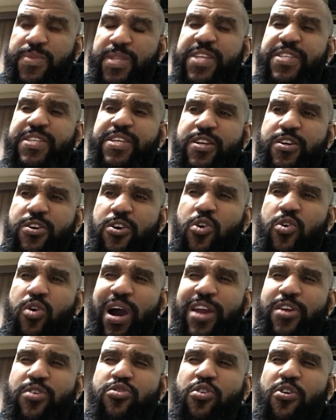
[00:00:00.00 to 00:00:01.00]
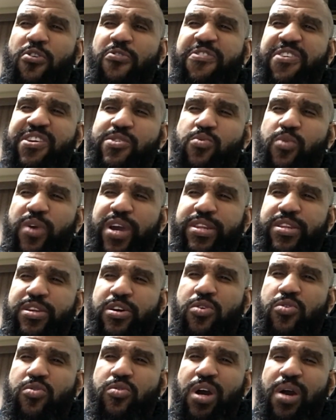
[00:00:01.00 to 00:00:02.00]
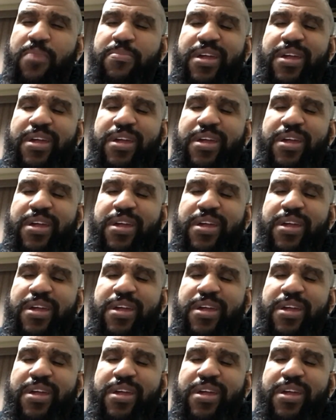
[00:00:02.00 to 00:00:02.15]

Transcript: They did go. I don't know if he went though. I'm